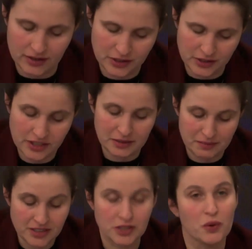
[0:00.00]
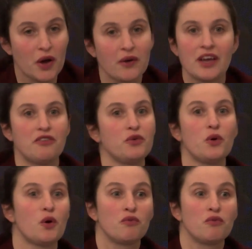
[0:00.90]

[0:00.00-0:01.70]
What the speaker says: Sikorski mentioned, well, if you are